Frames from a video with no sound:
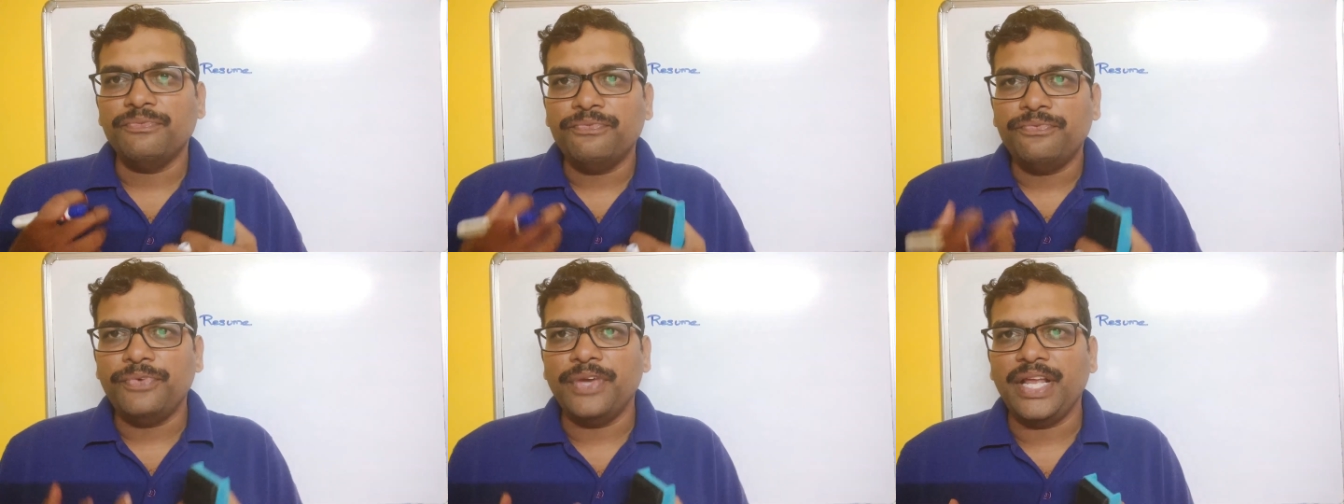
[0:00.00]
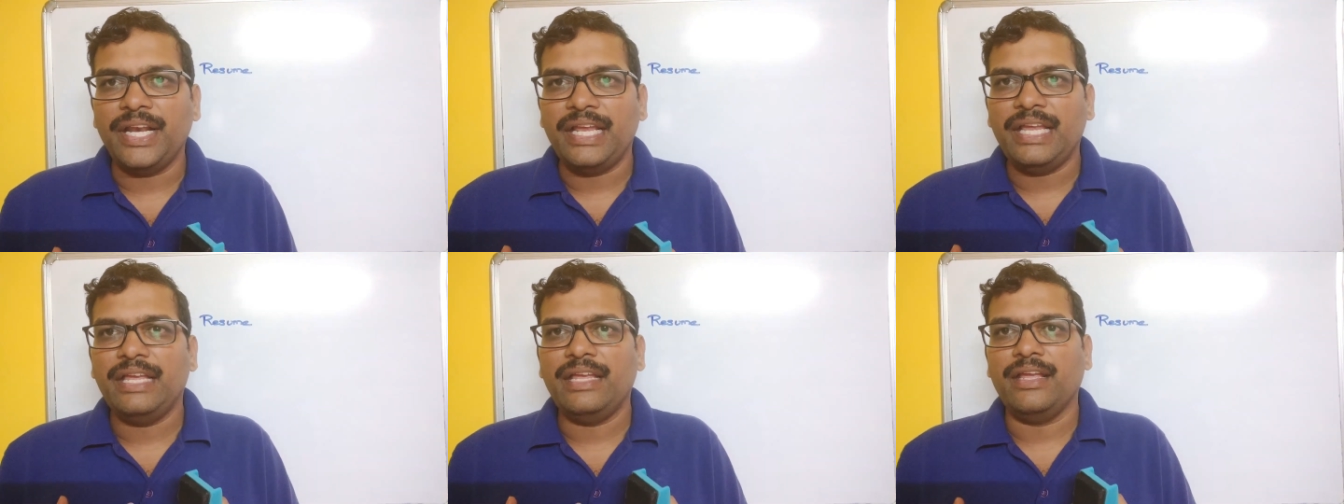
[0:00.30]

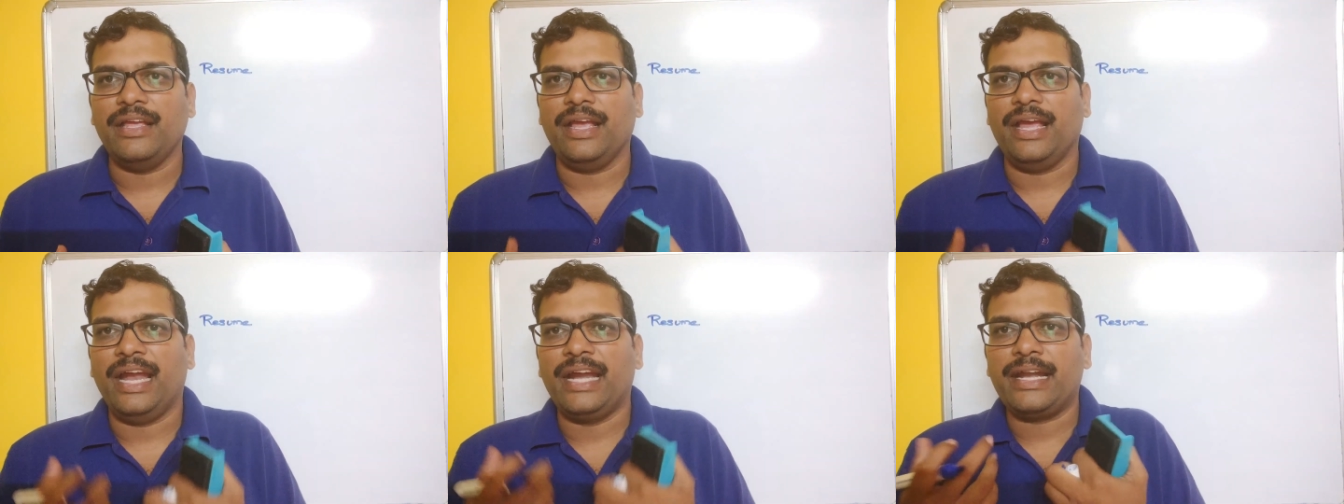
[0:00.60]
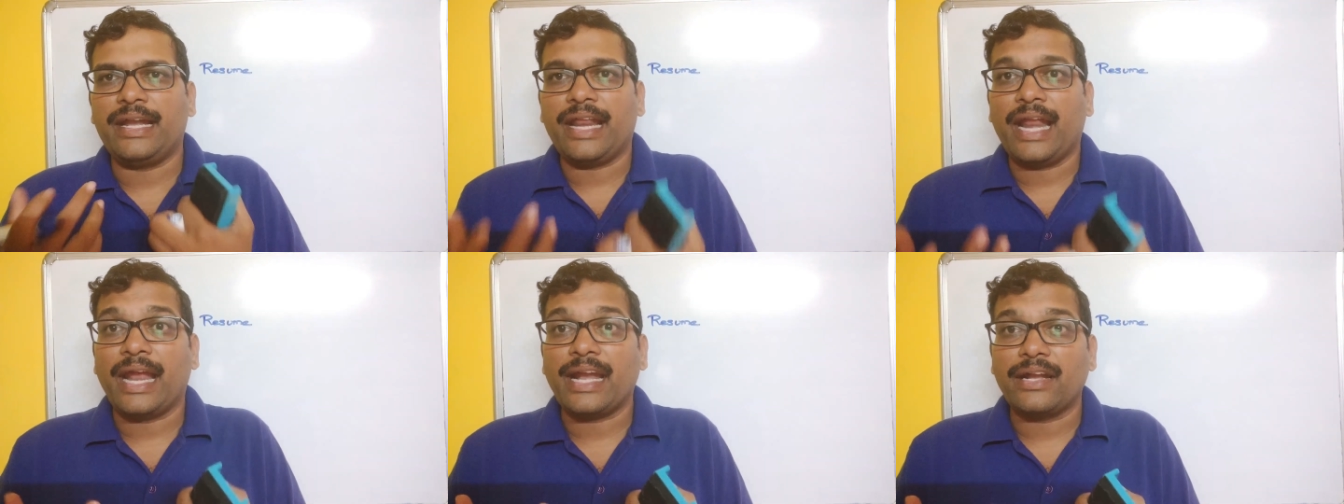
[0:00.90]
very
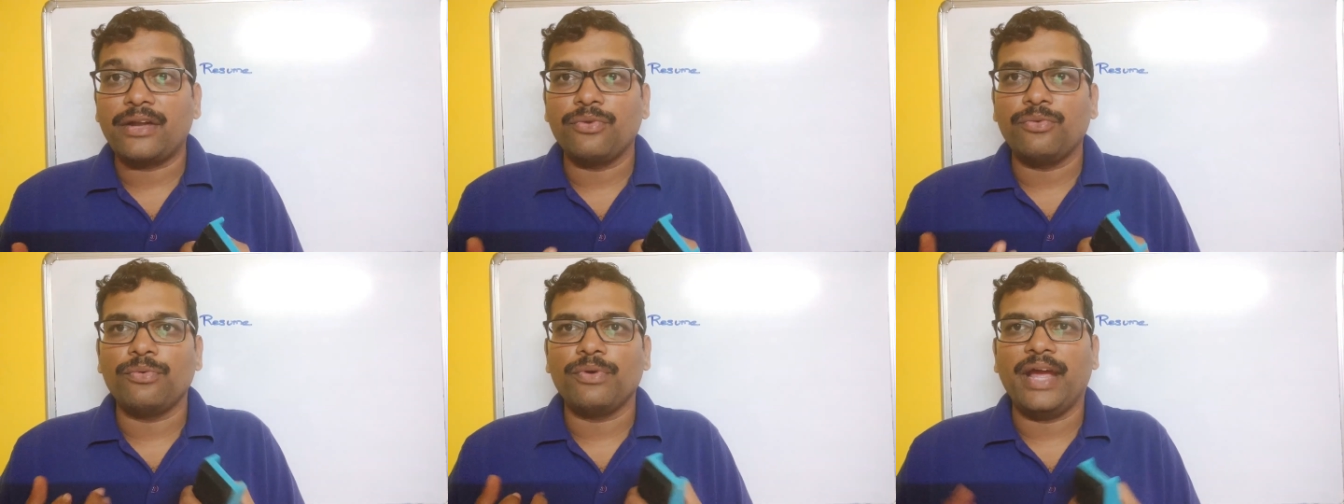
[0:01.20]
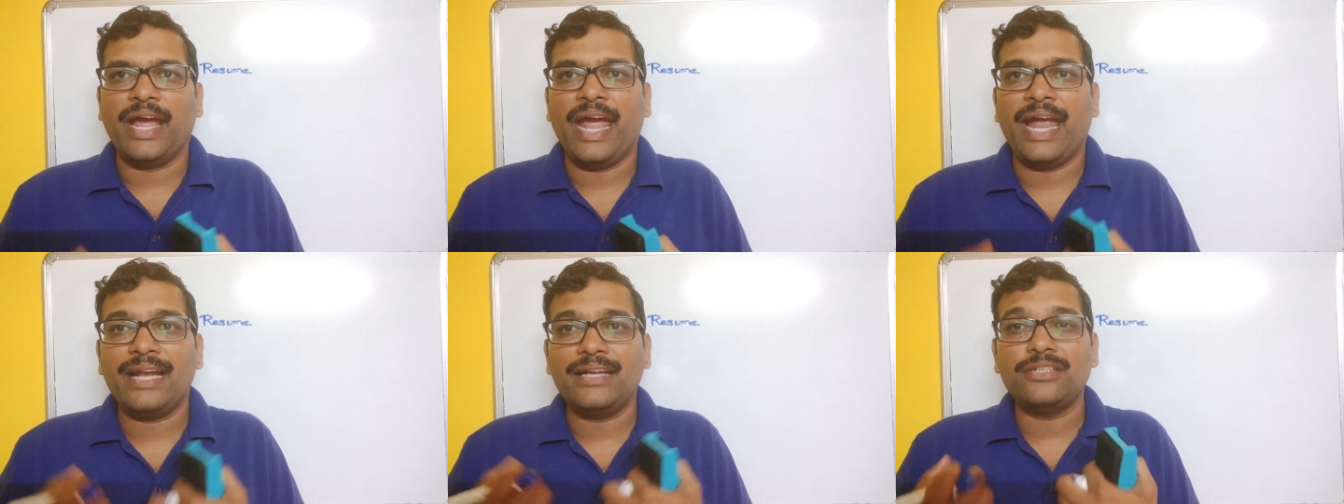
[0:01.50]
attractive
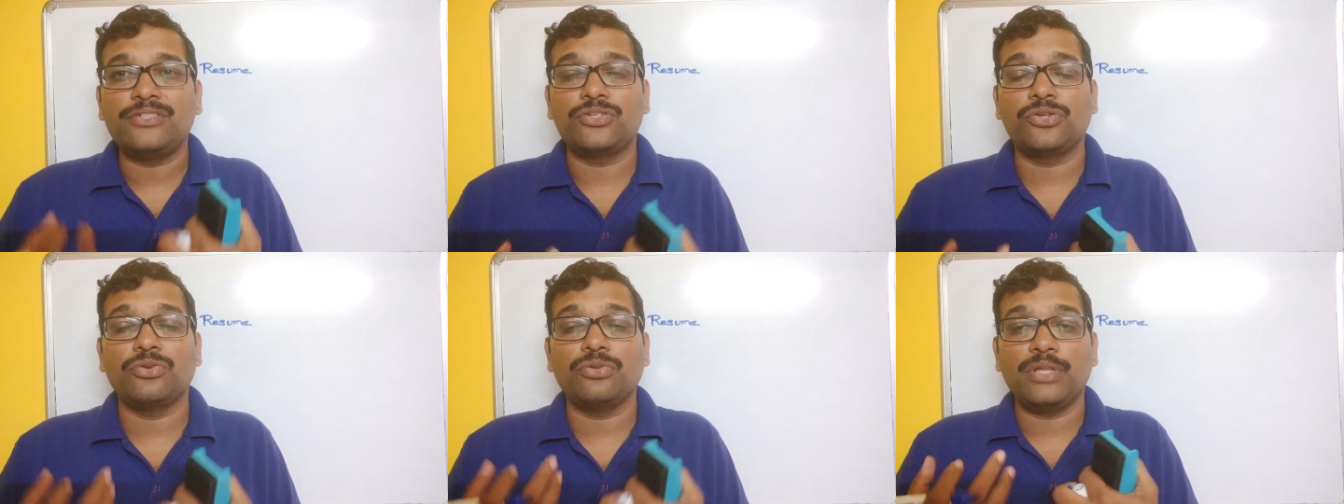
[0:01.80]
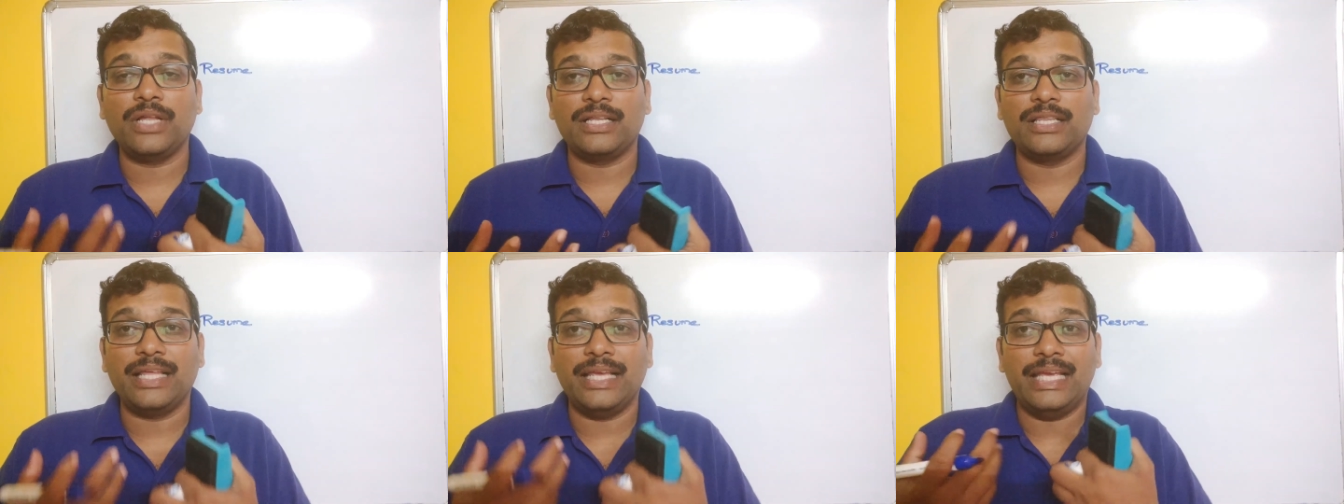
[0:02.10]
and so
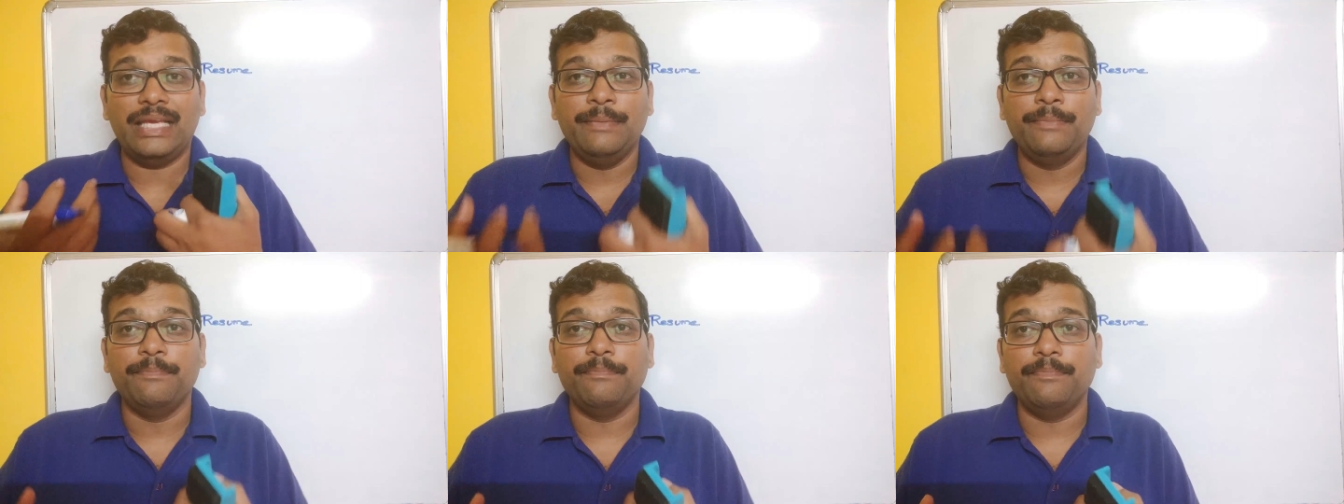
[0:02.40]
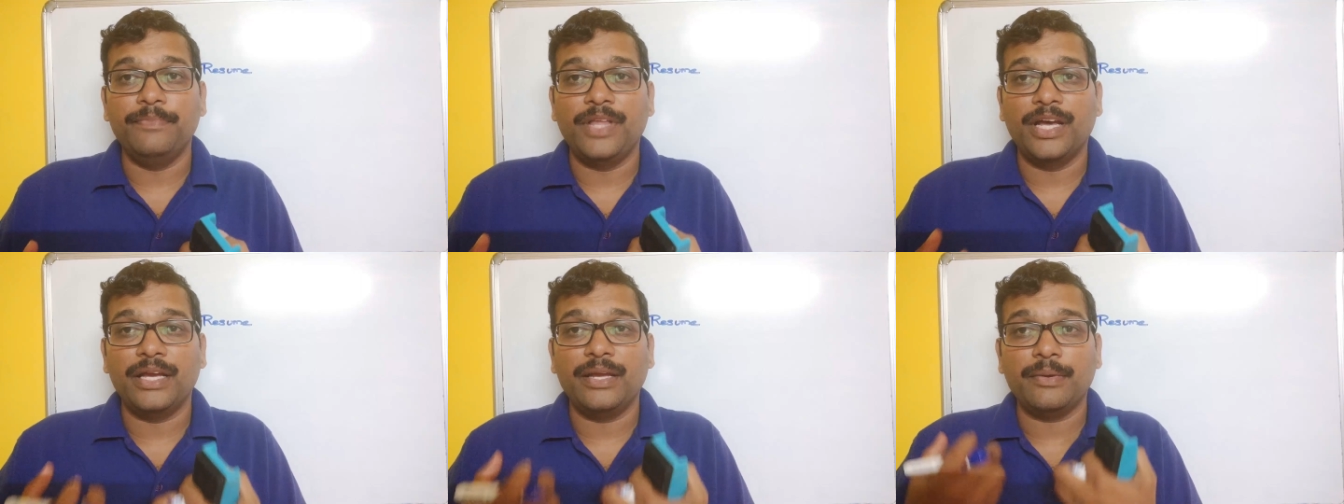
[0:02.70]
that
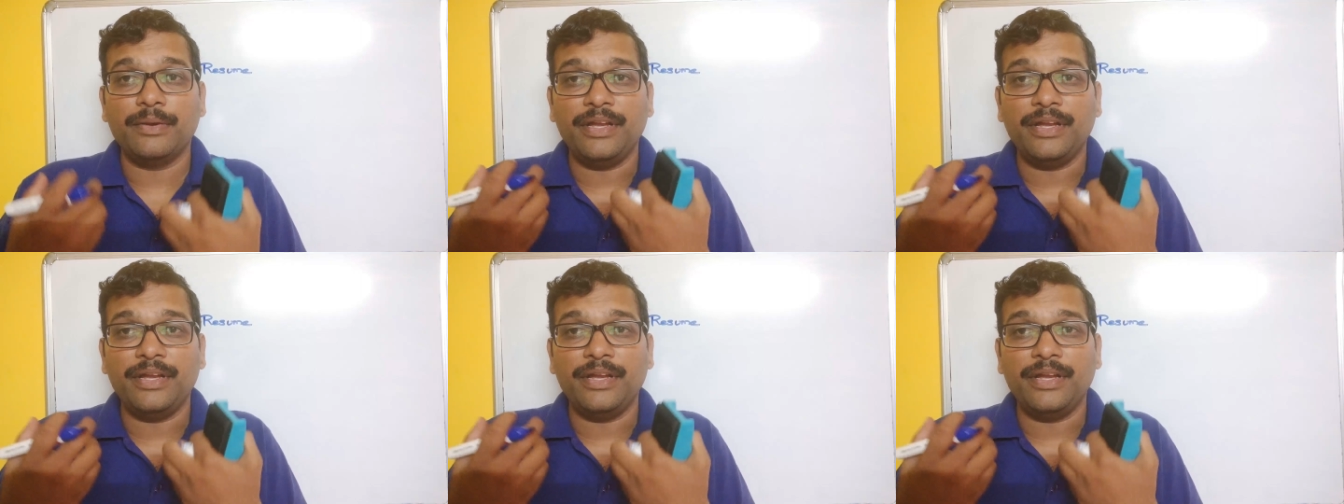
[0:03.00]
the